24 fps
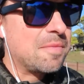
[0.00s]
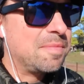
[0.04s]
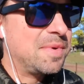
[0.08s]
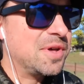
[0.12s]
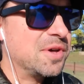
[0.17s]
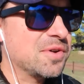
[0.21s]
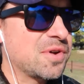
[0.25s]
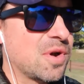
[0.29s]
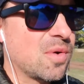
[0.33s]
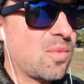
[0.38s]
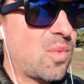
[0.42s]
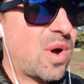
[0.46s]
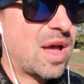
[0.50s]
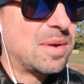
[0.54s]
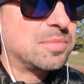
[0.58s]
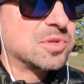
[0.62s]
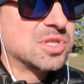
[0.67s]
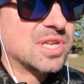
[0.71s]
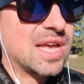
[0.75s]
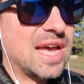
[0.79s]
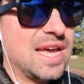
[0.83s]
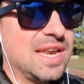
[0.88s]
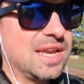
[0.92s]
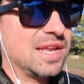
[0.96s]
build our
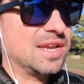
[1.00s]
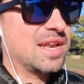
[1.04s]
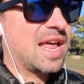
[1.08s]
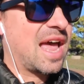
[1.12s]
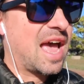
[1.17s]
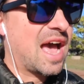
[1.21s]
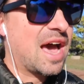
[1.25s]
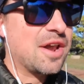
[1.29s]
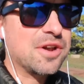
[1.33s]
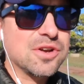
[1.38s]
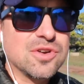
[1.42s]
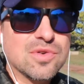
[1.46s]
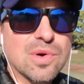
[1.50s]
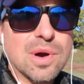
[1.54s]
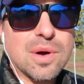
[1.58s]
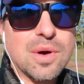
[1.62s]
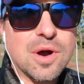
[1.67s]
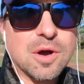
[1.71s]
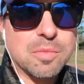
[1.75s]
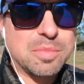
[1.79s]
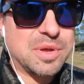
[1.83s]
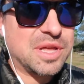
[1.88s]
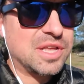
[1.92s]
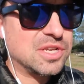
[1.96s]
website, into how to grow
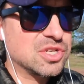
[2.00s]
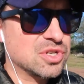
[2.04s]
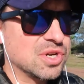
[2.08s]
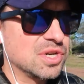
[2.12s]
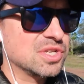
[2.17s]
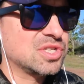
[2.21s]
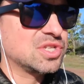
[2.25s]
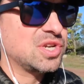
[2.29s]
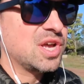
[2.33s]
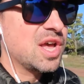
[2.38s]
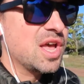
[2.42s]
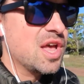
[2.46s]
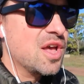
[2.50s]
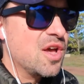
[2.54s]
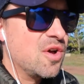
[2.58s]
our Pinterest